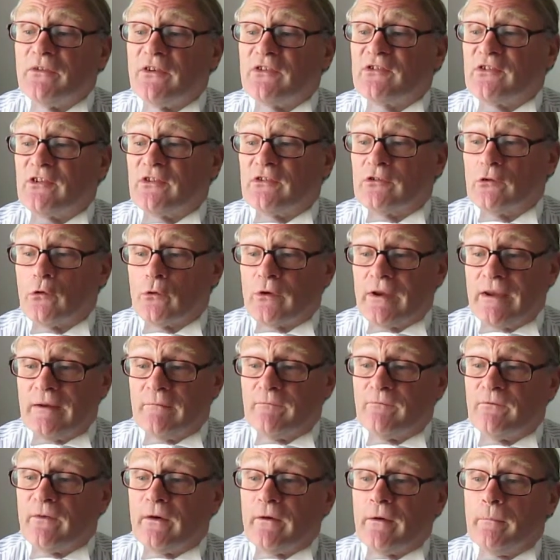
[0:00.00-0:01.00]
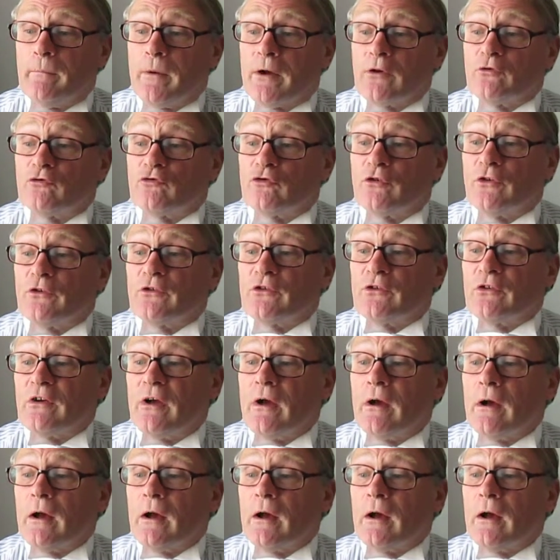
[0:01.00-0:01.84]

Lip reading: this is looking very much at